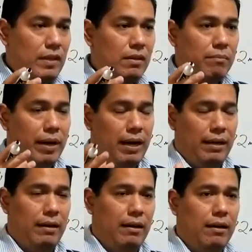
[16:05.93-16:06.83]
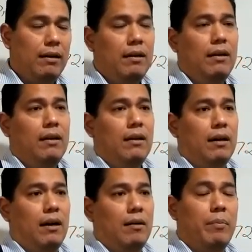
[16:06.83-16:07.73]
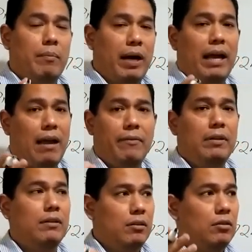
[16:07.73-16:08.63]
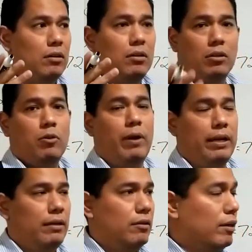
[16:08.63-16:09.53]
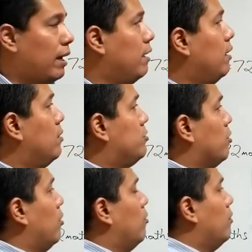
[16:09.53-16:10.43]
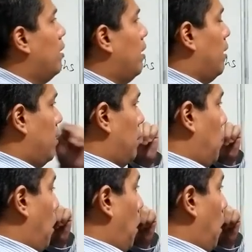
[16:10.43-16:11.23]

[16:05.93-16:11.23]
by uh, uh, but by having good, credit, okay? So uh,